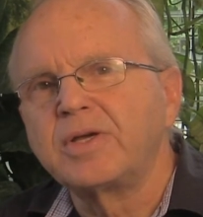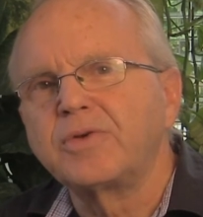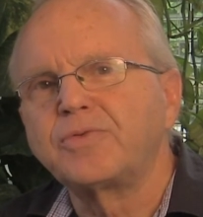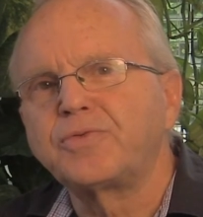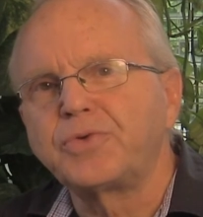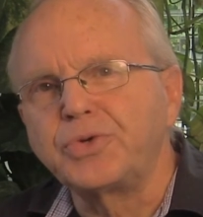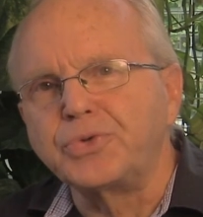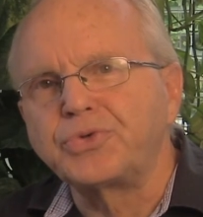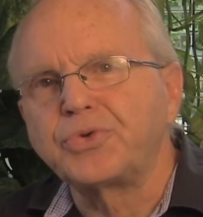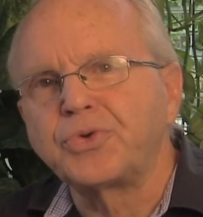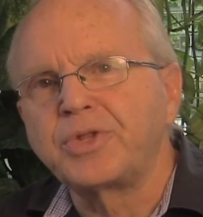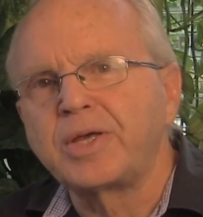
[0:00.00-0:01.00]

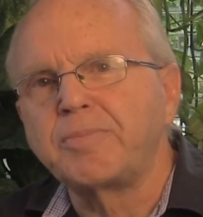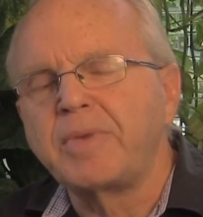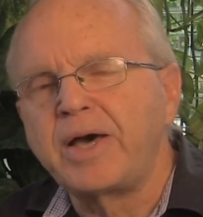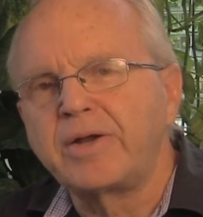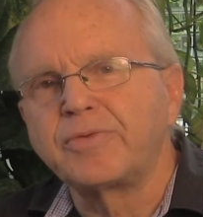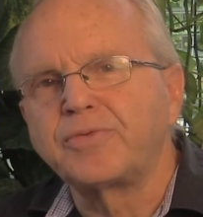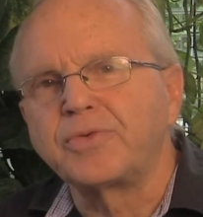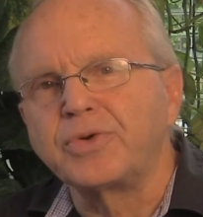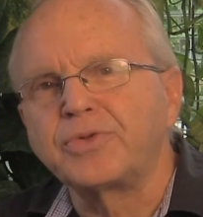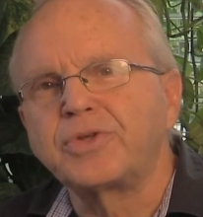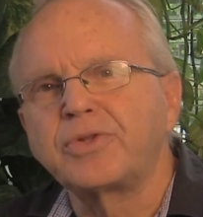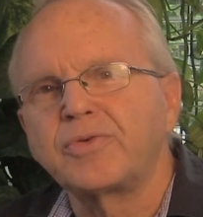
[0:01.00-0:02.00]
fruit or the amount of
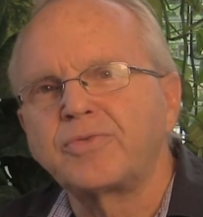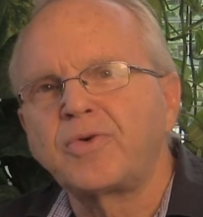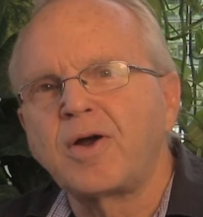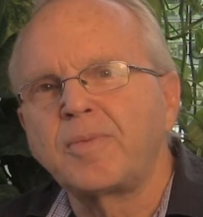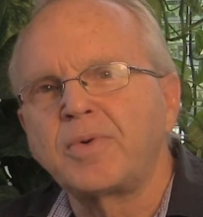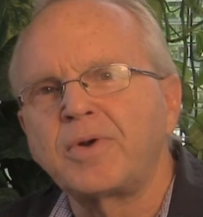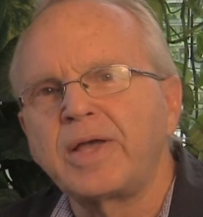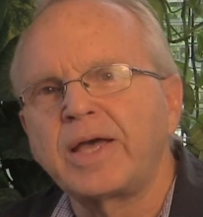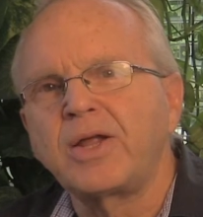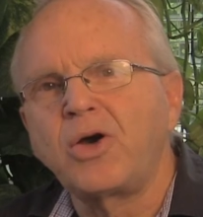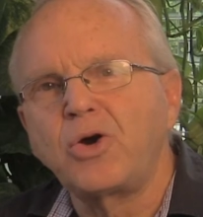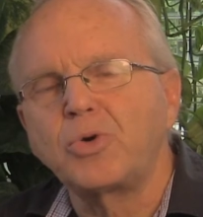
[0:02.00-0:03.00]
fruit that the farmer
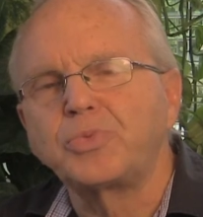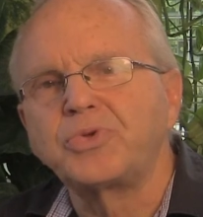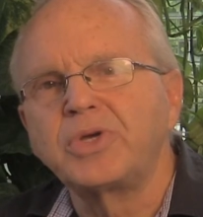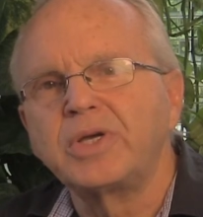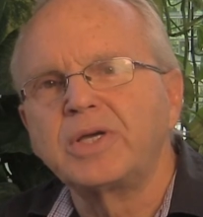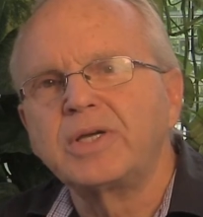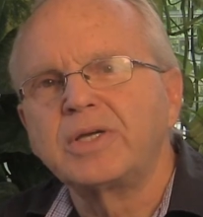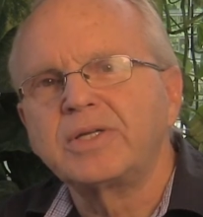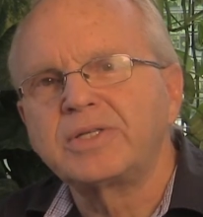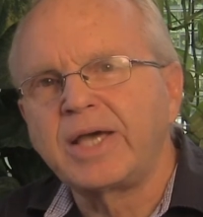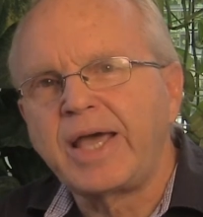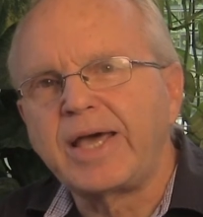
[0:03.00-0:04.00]
had hoped
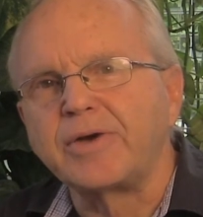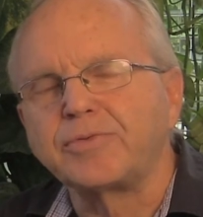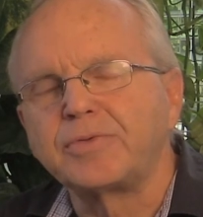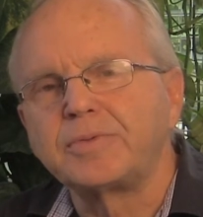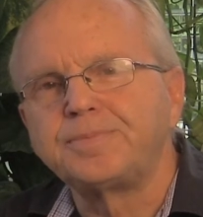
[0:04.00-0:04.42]
to have.